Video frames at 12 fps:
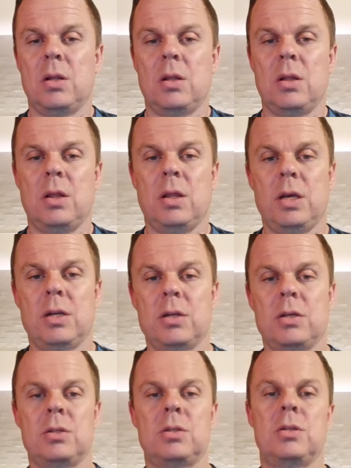
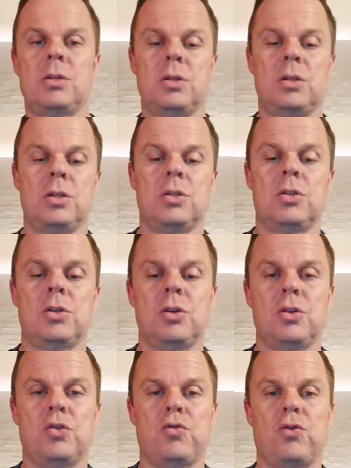Let us just
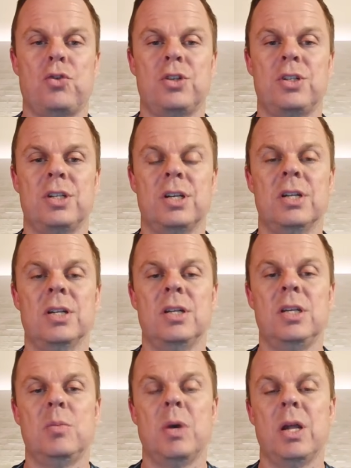search for send an
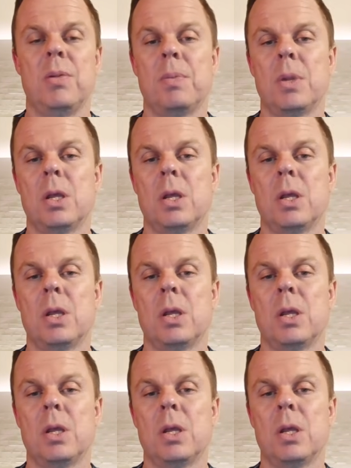email.